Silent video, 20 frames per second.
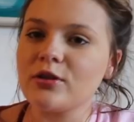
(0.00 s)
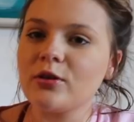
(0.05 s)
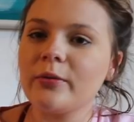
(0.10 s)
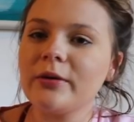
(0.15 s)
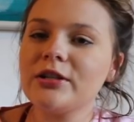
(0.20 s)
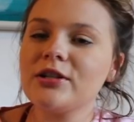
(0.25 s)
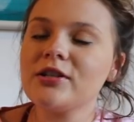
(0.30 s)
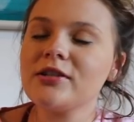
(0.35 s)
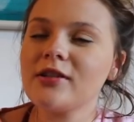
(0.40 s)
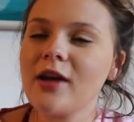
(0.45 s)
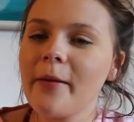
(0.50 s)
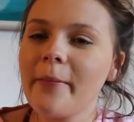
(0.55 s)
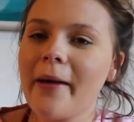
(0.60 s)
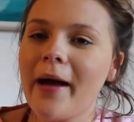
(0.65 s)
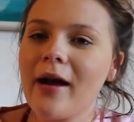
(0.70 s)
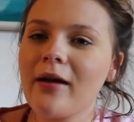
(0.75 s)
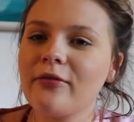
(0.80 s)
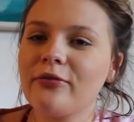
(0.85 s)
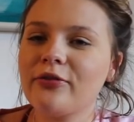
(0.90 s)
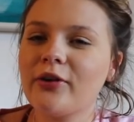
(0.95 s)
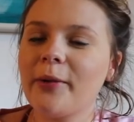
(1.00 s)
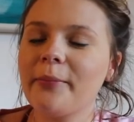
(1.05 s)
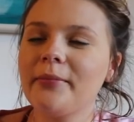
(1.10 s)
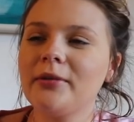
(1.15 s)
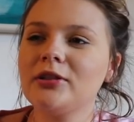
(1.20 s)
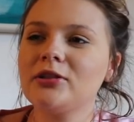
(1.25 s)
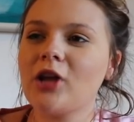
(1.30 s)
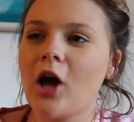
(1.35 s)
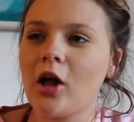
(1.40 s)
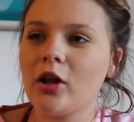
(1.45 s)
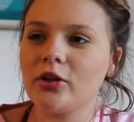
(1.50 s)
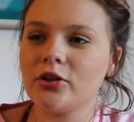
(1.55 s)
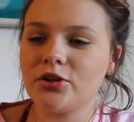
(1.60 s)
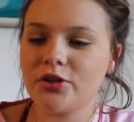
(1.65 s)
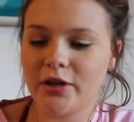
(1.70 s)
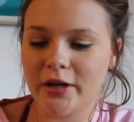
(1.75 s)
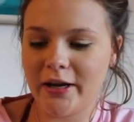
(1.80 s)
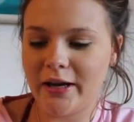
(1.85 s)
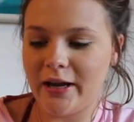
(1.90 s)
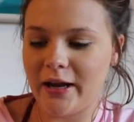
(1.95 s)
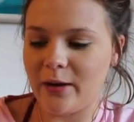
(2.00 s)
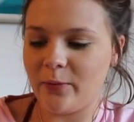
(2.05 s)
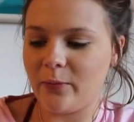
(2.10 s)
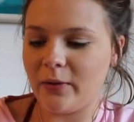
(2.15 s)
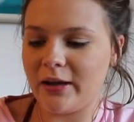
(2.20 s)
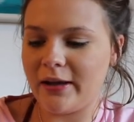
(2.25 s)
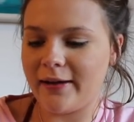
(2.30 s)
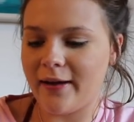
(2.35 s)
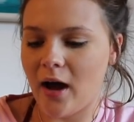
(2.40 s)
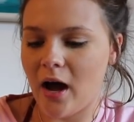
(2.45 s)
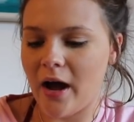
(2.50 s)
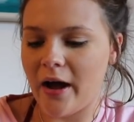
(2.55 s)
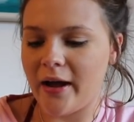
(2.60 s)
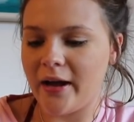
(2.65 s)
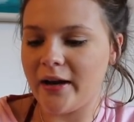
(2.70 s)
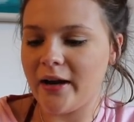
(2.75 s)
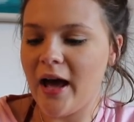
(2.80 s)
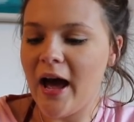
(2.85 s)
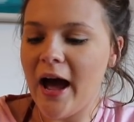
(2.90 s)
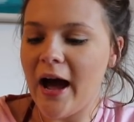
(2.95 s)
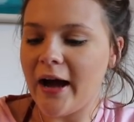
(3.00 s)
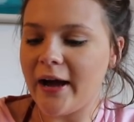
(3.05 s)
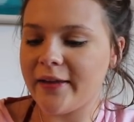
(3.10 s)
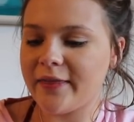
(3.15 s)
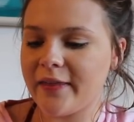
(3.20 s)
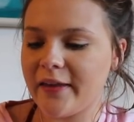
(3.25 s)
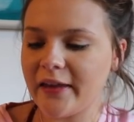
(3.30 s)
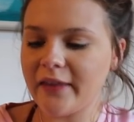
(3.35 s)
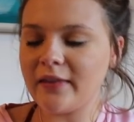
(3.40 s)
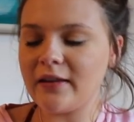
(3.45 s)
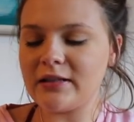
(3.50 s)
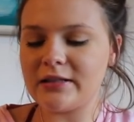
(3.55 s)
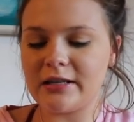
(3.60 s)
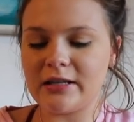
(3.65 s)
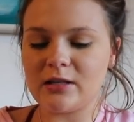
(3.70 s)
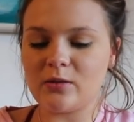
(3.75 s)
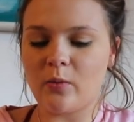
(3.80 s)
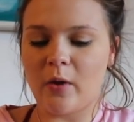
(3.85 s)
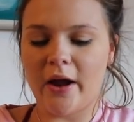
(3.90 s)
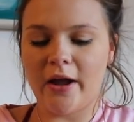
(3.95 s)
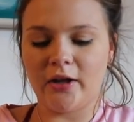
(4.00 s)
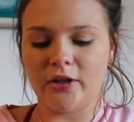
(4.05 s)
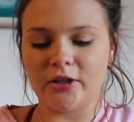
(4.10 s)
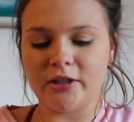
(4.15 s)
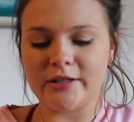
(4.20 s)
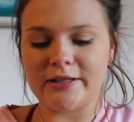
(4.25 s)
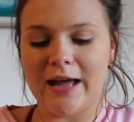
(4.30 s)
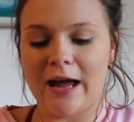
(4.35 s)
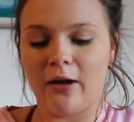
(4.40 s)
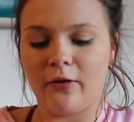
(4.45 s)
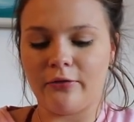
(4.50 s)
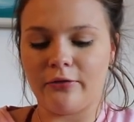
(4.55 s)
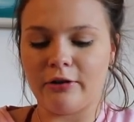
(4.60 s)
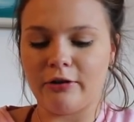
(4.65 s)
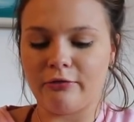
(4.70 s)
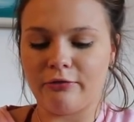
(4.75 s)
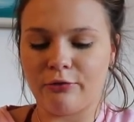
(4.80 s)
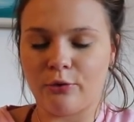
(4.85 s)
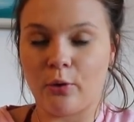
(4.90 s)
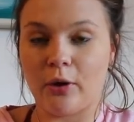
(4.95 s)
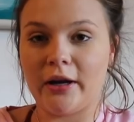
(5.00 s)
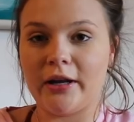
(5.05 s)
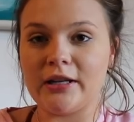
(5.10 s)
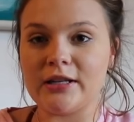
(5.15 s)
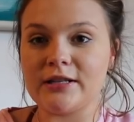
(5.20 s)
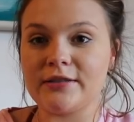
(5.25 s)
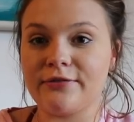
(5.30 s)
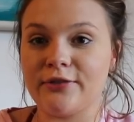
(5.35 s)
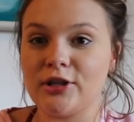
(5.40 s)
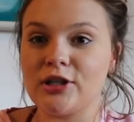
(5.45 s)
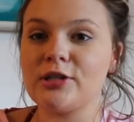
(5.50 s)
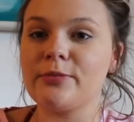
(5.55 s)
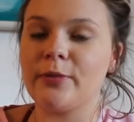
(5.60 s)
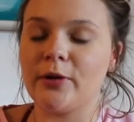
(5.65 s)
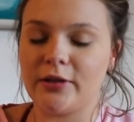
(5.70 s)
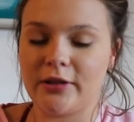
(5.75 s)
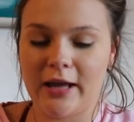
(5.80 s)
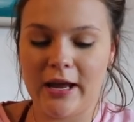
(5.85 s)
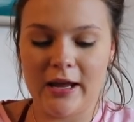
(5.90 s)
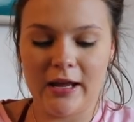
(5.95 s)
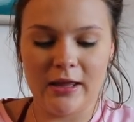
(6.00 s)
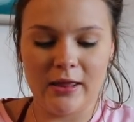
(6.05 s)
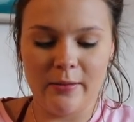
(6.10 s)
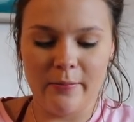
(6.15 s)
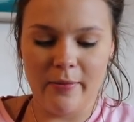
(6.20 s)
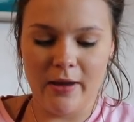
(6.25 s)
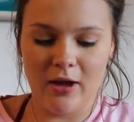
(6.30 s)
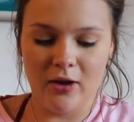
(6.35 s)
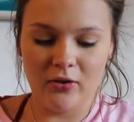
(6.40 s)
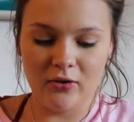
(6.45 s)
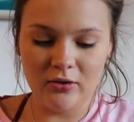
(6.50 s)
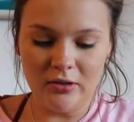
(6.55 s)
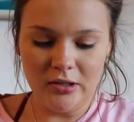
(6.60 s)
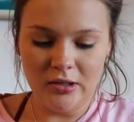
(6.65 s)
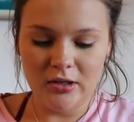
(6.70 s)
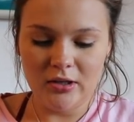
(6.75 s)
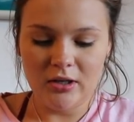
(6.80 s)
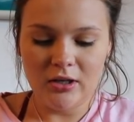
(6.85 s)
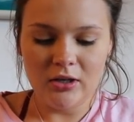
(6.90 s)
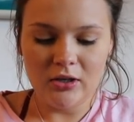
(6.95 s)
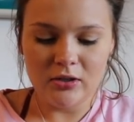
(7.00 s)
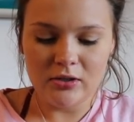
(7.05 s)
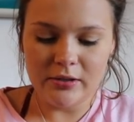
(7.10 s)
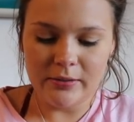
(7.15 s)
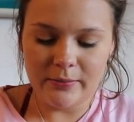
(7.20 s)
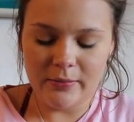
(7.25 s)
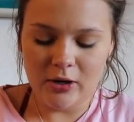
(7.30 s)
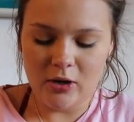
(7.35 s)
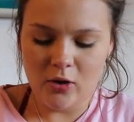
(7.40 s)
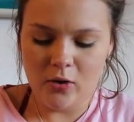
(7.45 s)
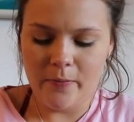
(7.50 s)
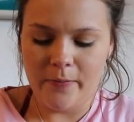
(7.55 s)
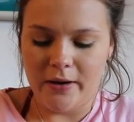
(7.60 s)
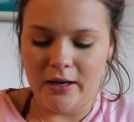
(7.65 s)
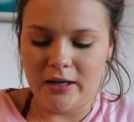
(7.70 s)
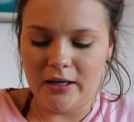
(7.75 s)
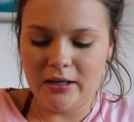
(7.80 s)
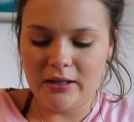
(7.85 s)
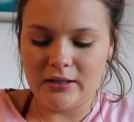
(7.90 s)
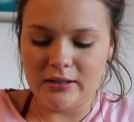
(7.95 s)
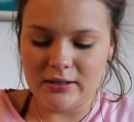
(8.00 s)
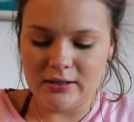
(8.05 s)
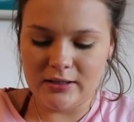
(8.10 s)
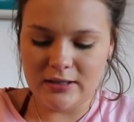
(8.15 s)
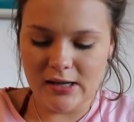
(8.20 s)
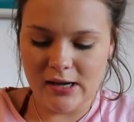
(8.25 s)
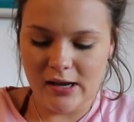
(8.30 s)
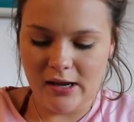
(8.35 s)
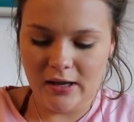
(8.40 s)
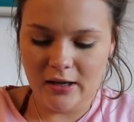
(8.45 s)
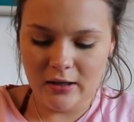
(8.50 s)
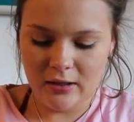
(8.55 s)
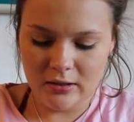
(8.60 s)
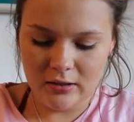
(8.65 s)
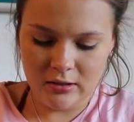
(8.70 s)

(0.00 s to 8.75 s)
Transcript: So we just got back from Dollar Tree and we got, I think this is Wilder's outfit for his first birthday in the mail. So I'm gonna open it and see.